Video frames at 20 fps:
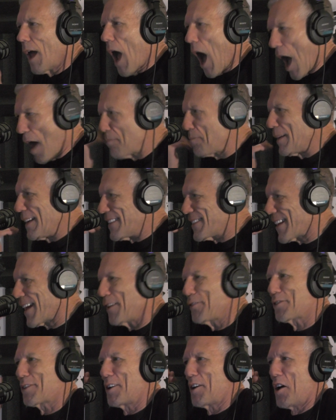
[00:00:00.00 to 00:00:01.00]
I've been
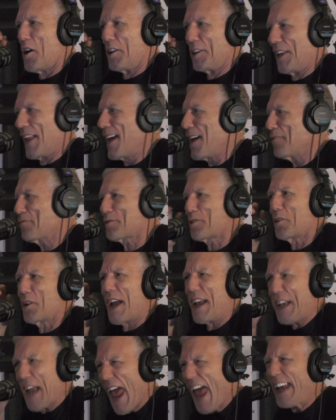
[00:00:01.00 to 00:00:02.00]
tested on laughter
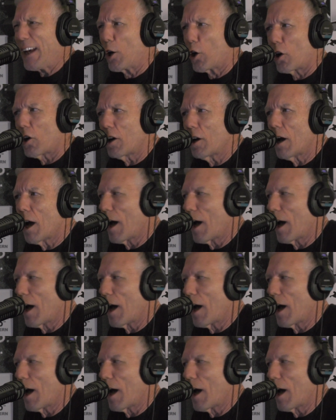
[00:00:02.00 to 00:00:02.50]
and anger.